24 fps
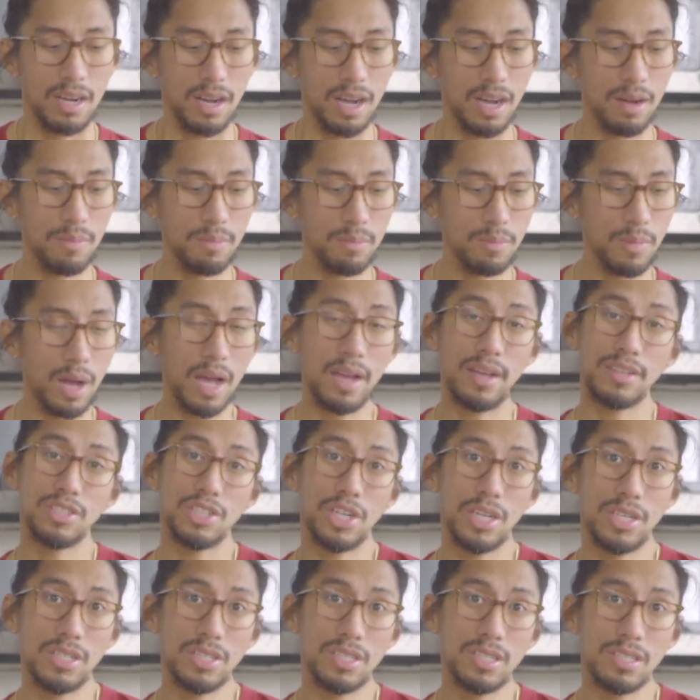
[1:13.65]
I
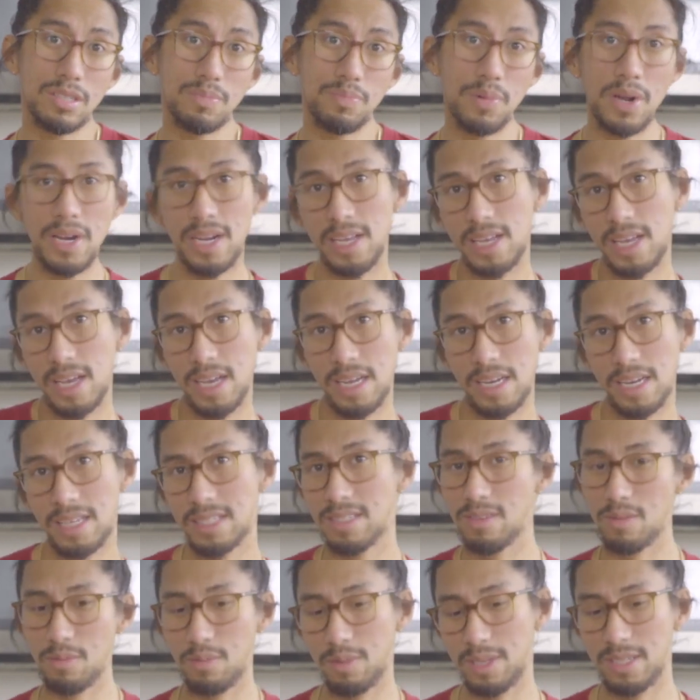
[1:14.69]
changed the spread again
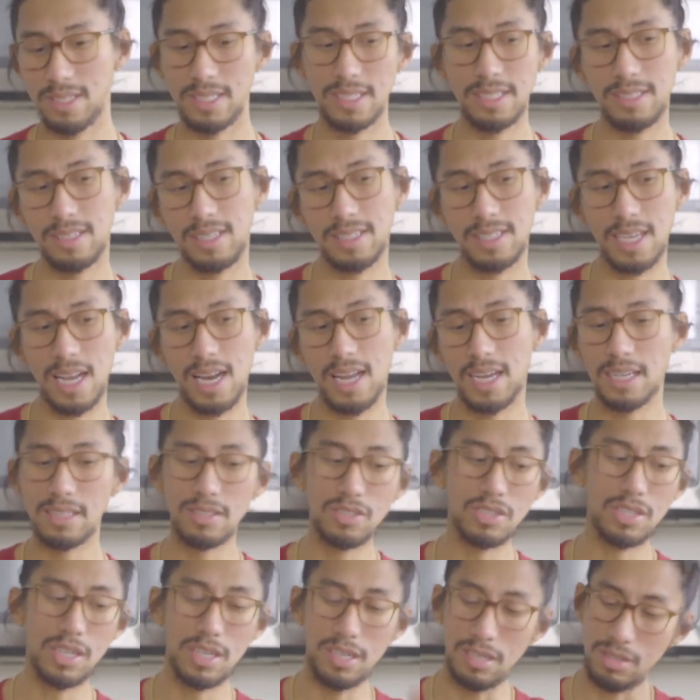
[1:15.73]
as always because I like
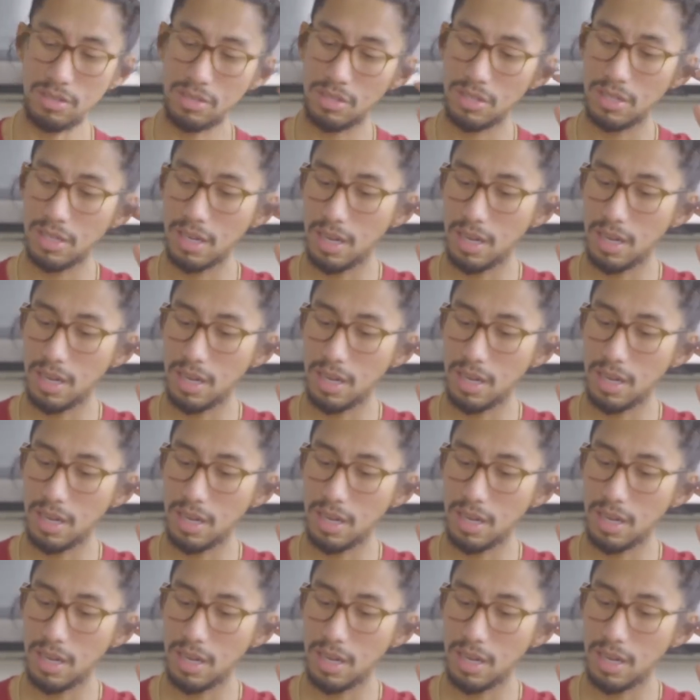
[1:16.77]
to change.